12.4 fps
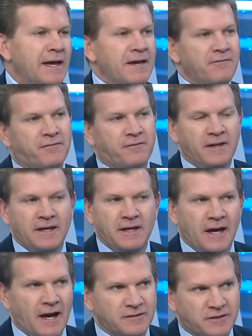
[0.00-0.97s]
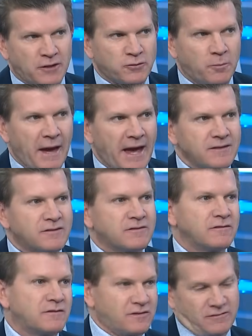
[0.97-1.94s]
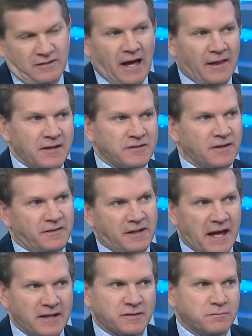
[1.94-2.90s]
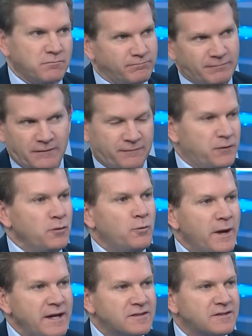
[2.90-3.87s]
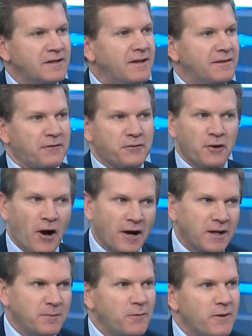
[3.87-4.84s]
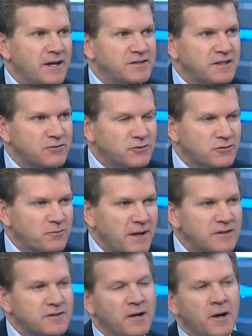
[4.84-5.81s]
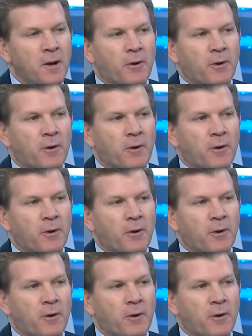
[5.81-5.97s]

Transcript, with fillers: If the uh, central banks tell us in the next few weeks that they're not going to be raising interest rates,